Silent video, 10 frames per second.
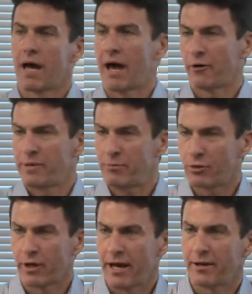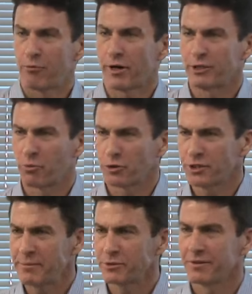how do people end up running sports
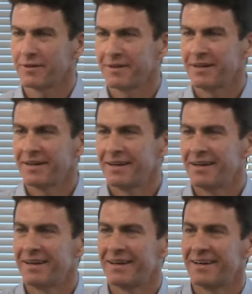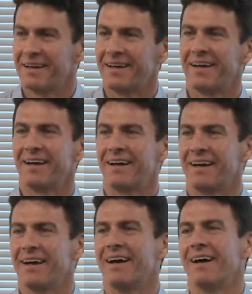teams? Yes, when they started off
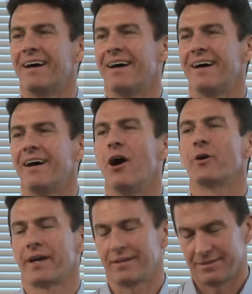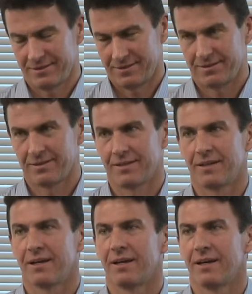as a player. Okay. Because the,
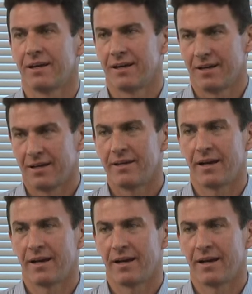it's a completely different